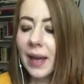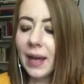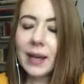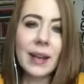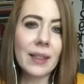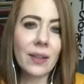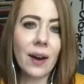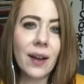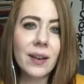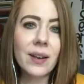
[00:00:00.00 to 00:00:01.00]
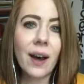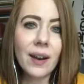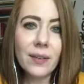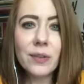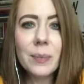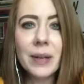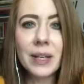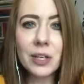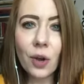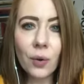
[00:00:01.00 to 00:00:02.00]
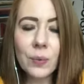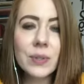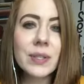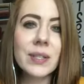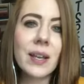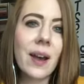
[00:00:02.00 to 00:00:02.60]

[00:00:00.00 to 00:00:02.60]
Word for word: And I thought not everybody knows